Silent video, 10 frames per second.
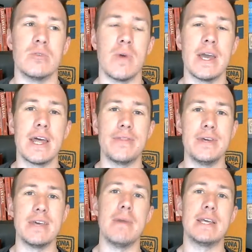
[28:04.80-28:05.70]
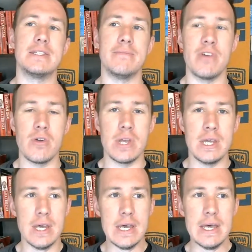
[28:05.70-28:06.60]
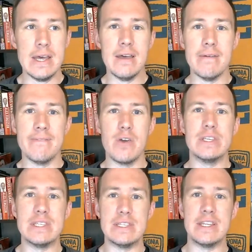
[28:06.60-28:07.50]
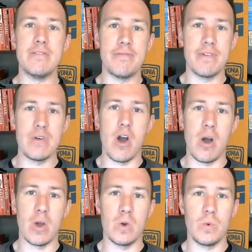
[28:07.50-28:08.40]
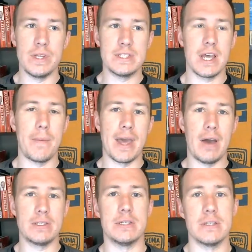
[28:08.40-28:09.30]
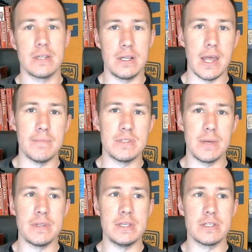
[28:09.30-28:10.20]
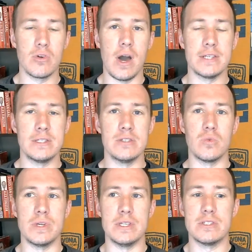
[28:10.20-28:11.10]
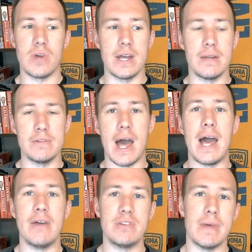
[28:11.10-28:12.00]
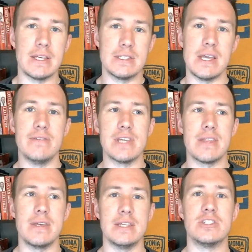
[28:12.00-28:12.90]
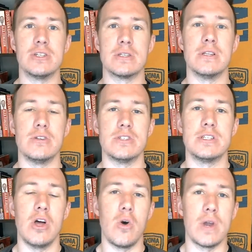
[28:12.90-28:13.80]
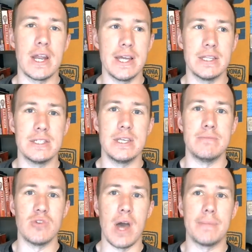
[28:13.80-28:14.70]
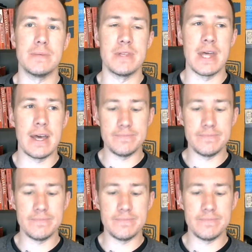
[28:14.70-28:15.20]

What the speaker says: right? And I think it makes him very, very stiff, very awkward when he's coming out to claim some of these crosses or when he's trying to dive to make saves. I think it's just a little slow, and I'd like to see him drop some of that,